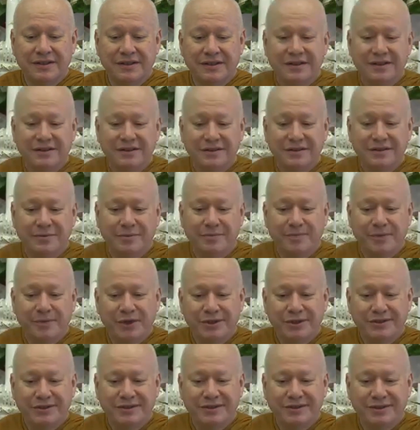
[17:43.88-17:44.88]
the
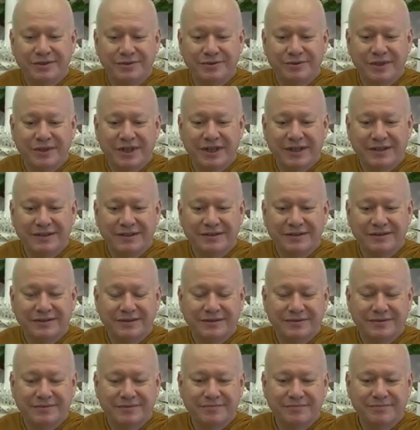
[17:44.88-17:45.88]
person who
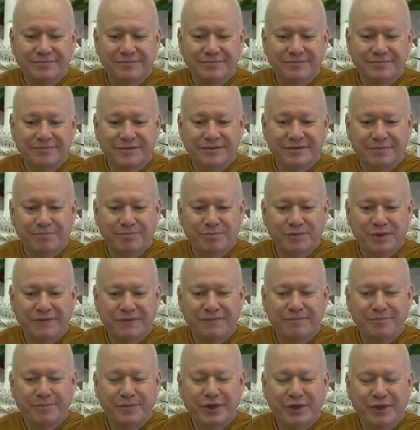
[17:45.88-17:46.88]
has
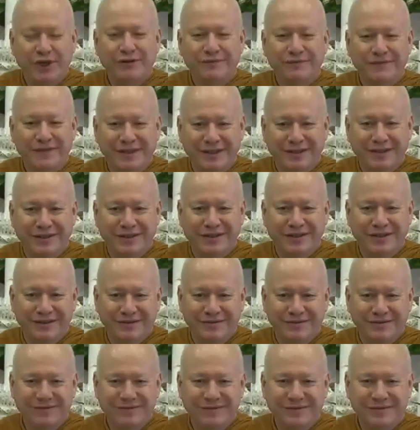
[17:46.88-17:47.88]
perfect
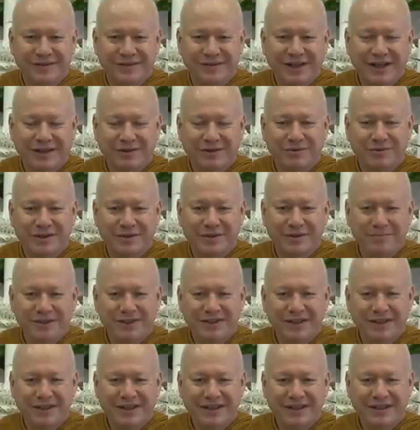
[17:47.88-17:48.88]

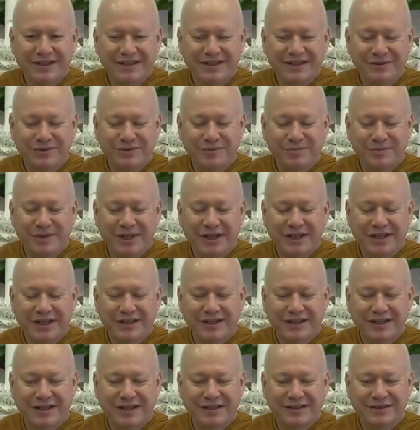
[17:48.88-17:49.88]
equanimity,
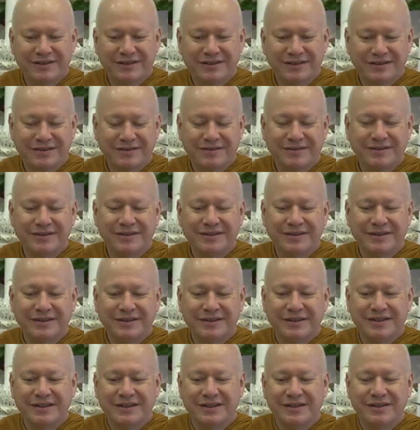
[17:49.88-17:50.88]
Upekkha, is
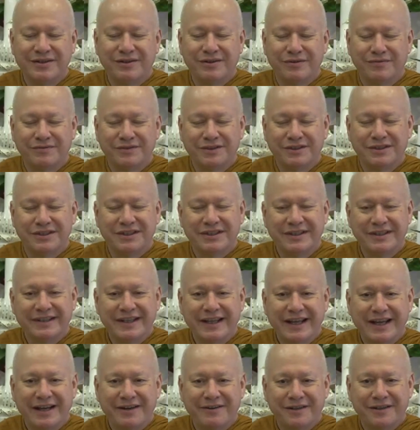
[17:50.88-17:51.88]
obviously the
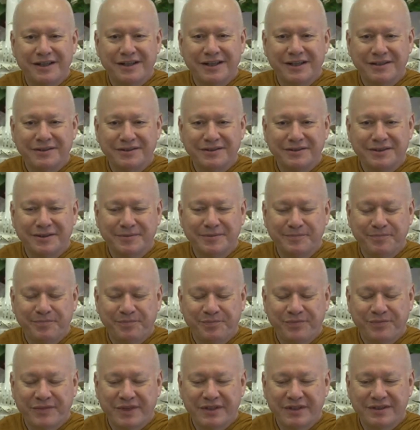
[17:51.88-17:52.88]
arahant,
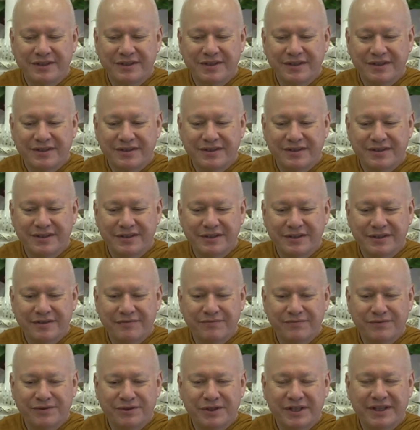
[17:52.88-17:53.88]
the
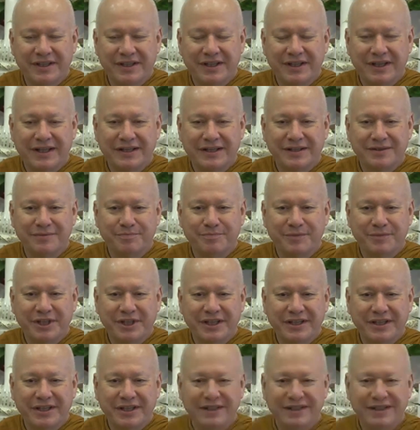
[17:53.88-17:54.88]
fully enlightened
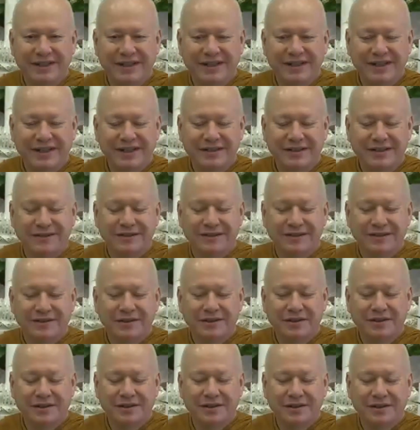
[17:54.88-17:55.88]
being, has
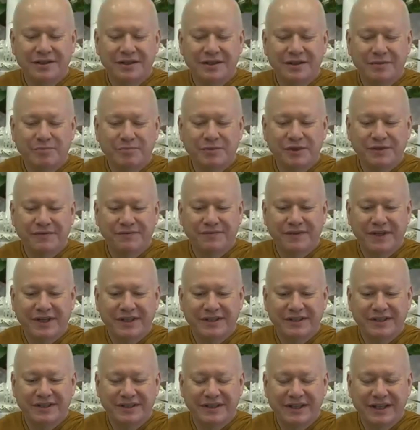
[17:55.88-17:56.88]

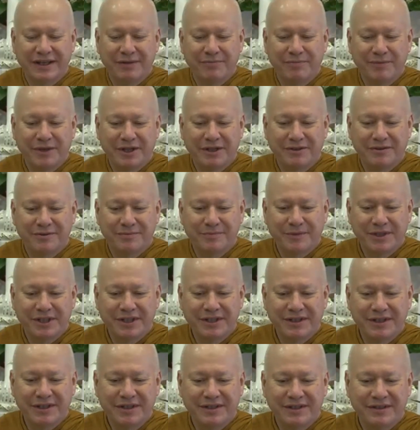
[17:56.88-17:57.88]
perfected that
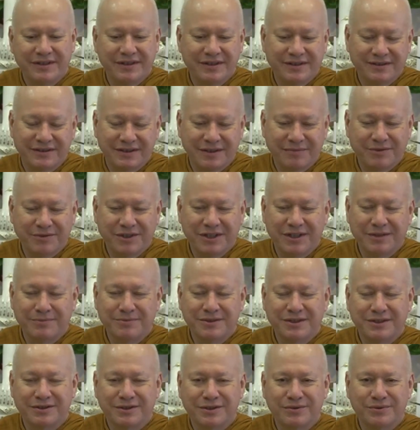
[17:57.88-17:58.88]
barami. Sometimes
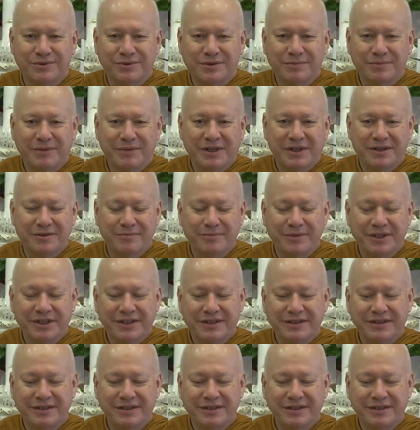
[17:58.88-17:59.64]
it's called a barami,